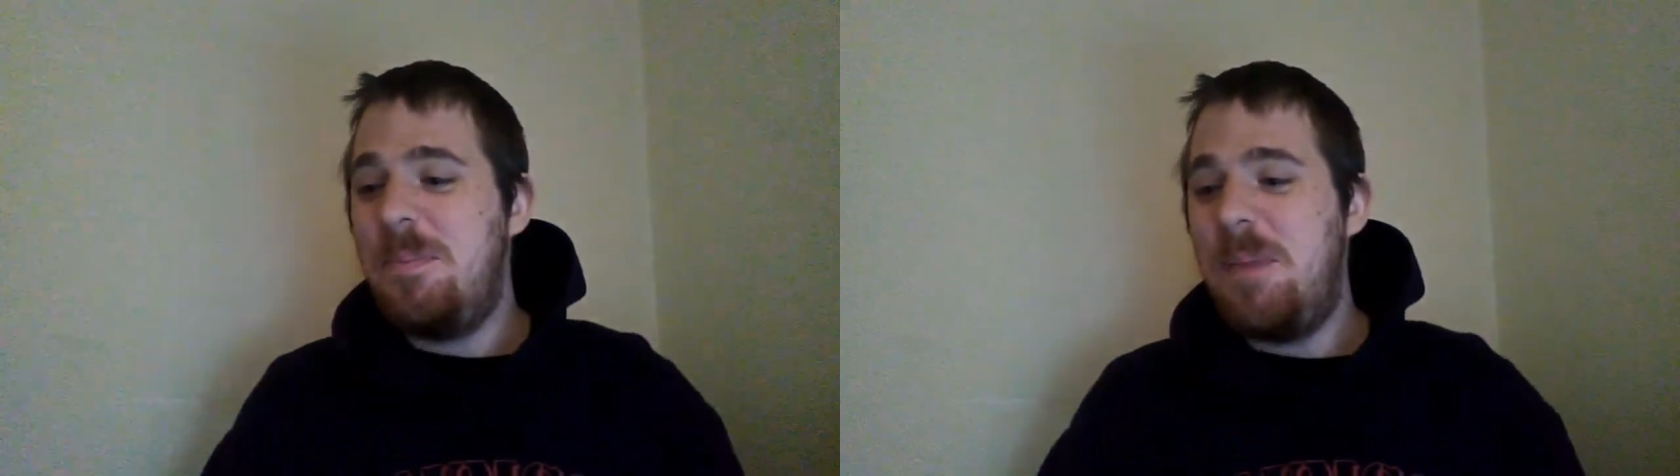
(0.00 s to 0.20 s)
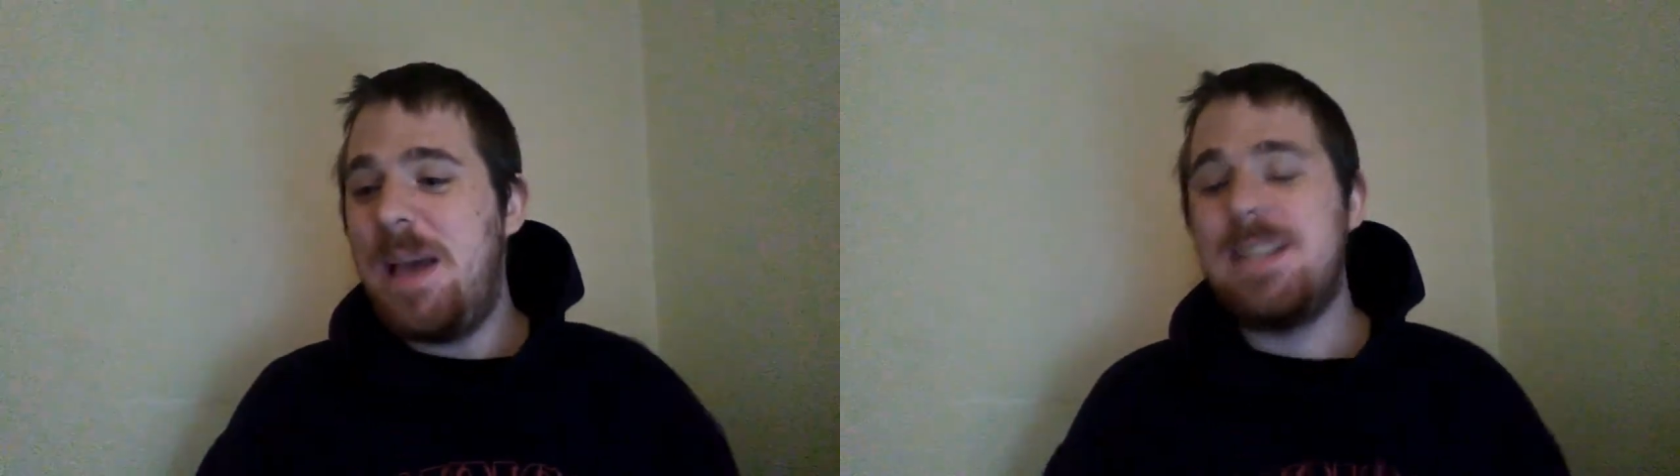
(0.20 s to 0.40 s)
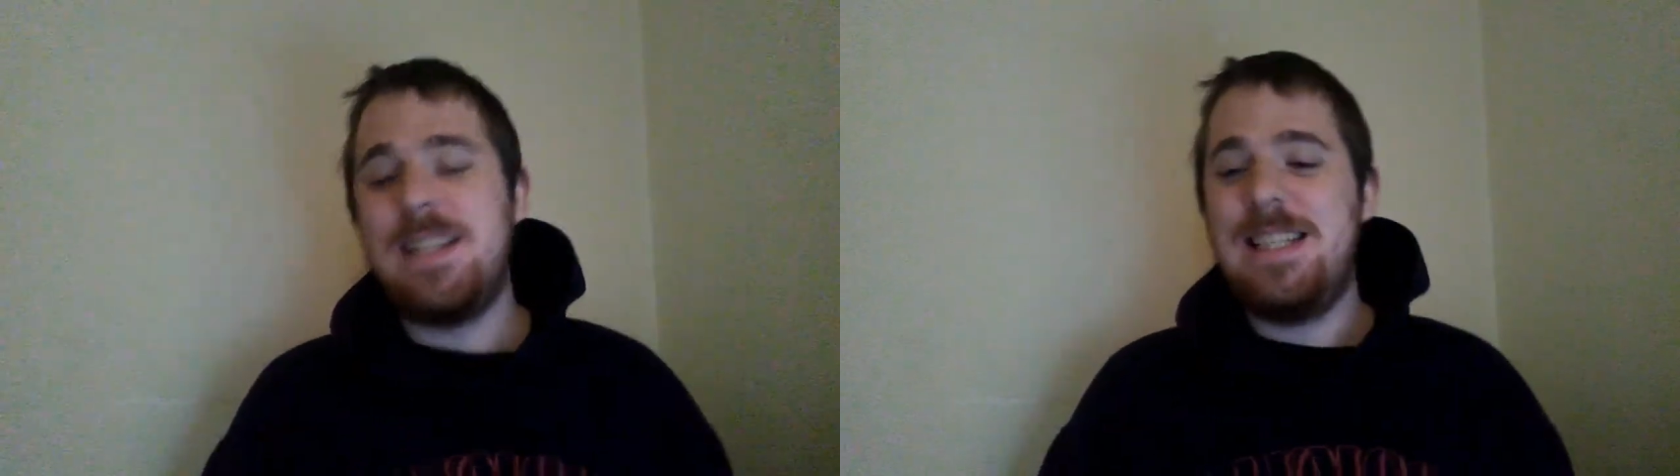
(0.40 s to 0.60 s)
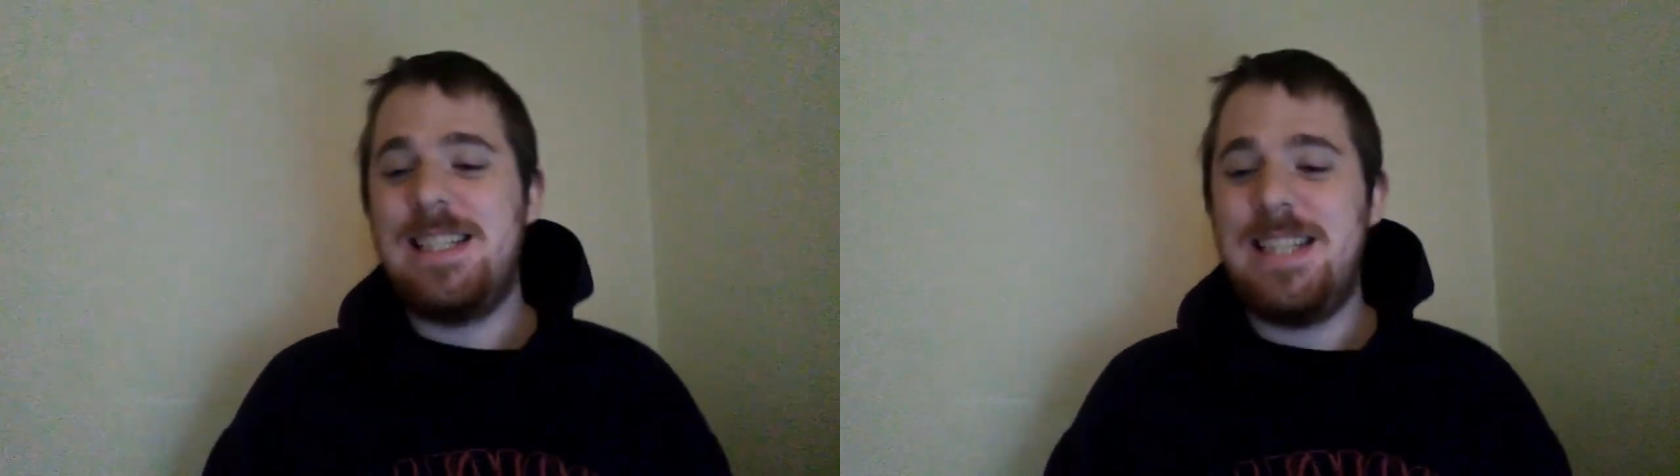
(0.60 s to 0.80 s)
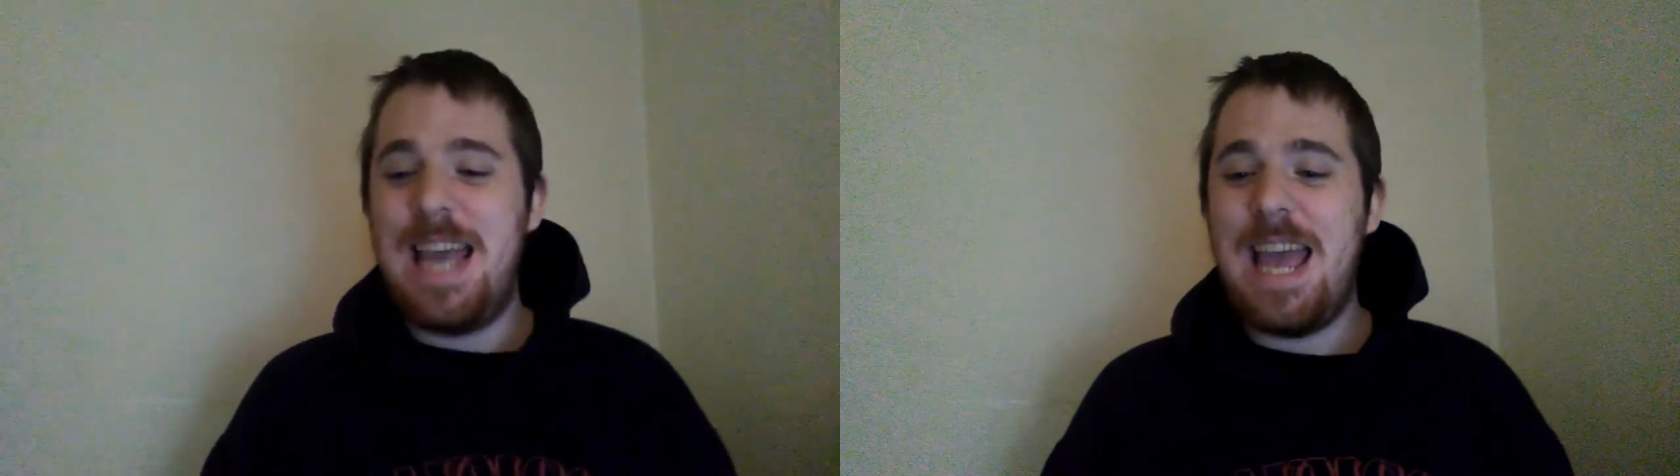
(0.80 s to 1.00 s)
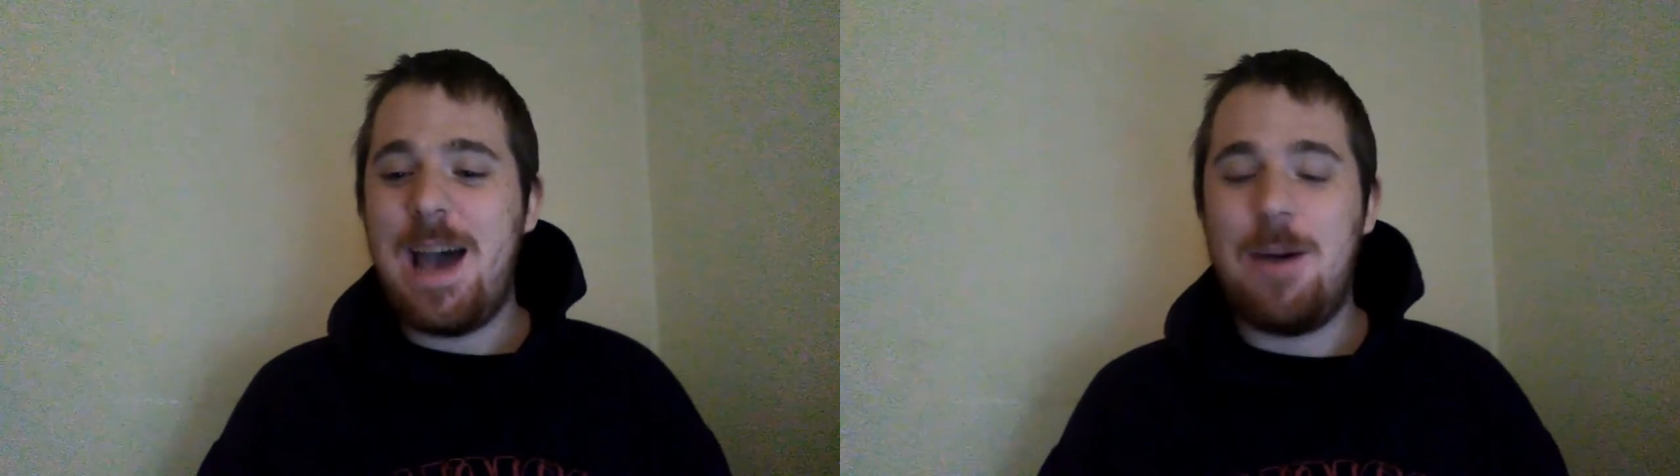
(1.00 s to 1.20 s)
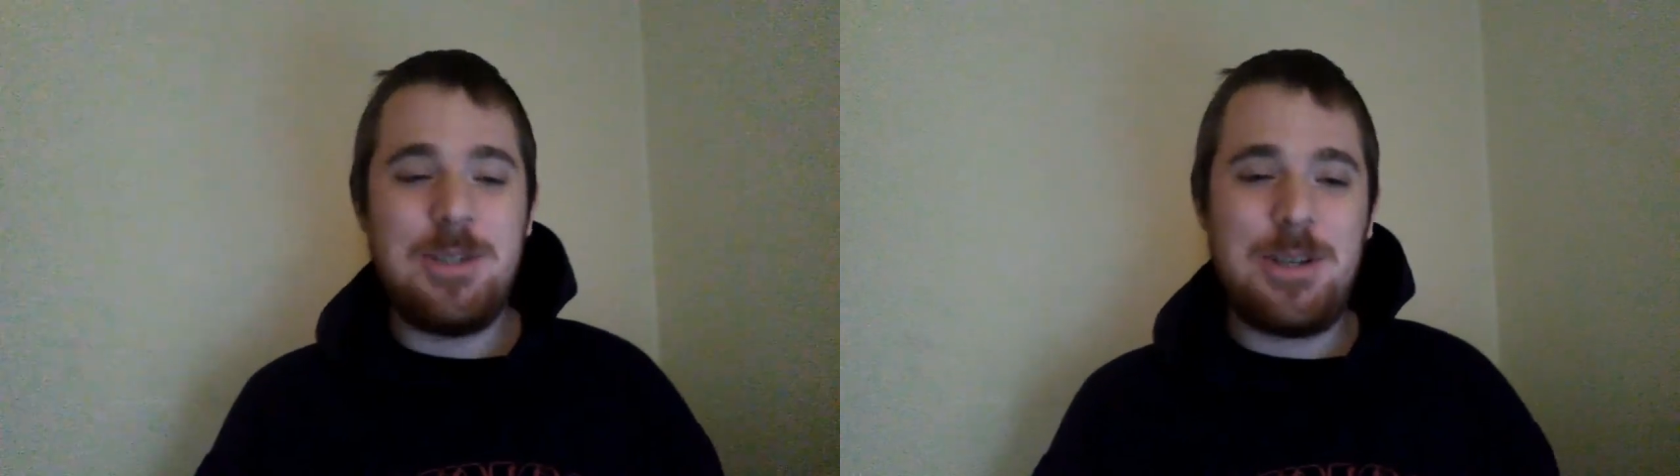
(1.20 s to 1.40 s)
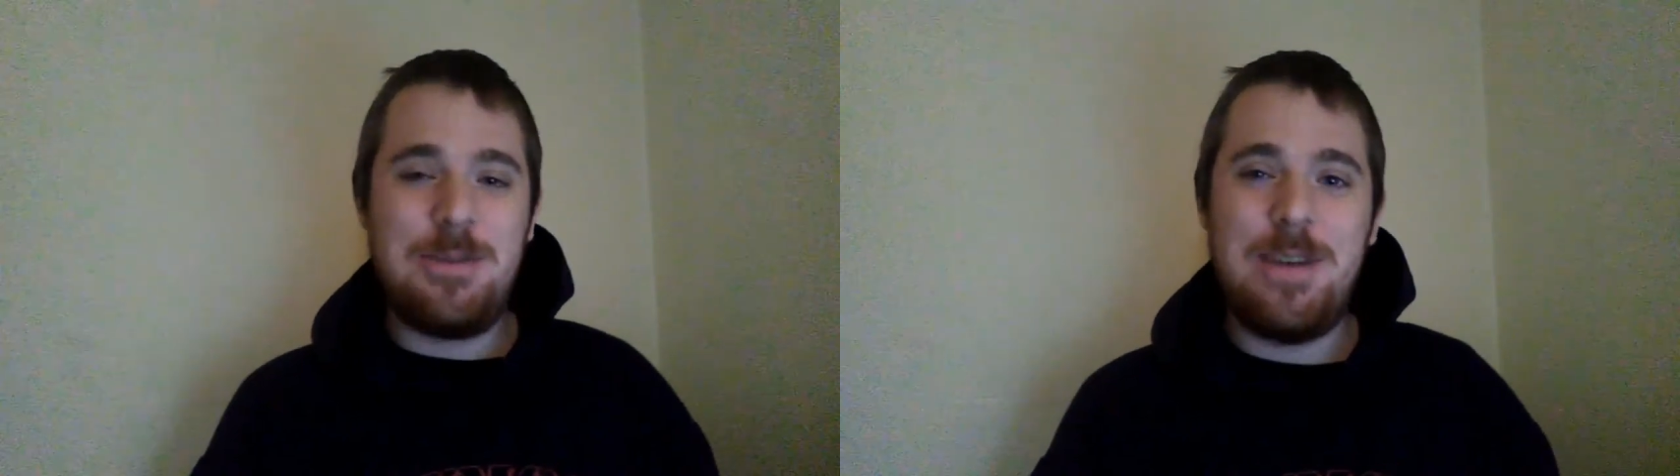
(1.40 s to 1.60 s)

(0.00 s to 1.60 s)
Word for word: basically today I was on